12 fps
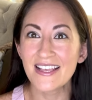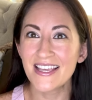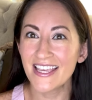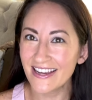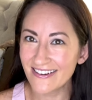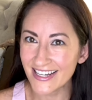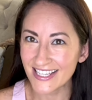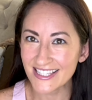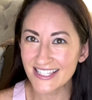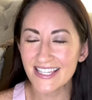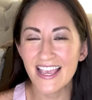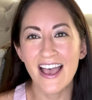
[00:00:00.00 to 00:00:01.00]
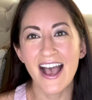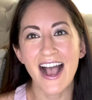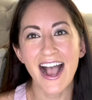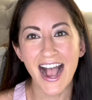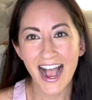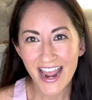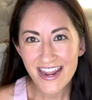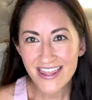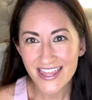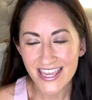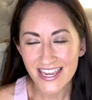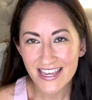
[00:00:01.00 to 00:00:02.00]
Here it is. I
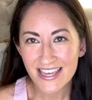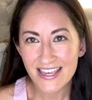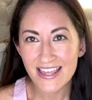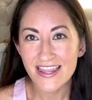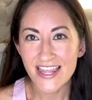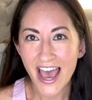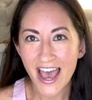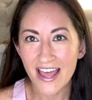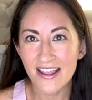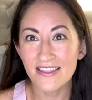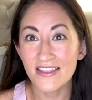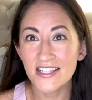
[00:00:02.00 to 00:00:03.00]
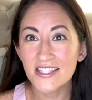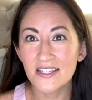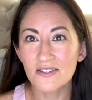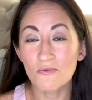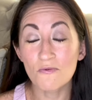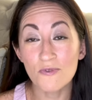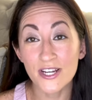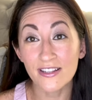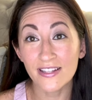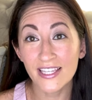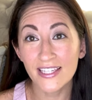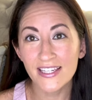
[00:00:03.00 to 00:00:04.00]
think that this is
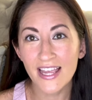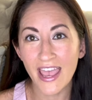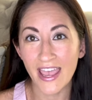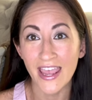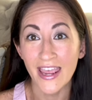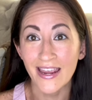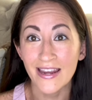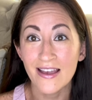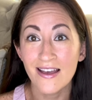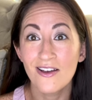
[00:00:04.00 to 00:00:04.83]
really a